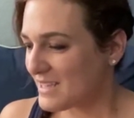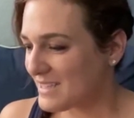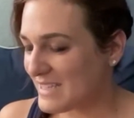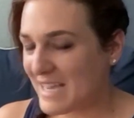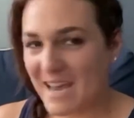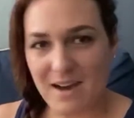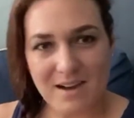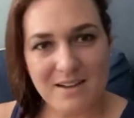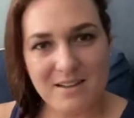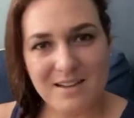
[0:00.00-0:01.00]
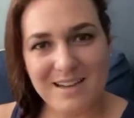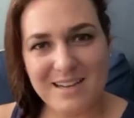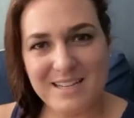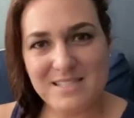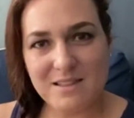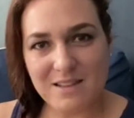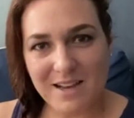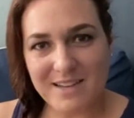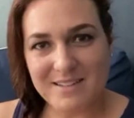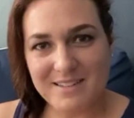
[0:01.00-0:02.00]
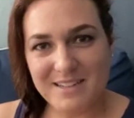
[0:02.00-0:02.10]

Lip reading: Yeah, it's a lot.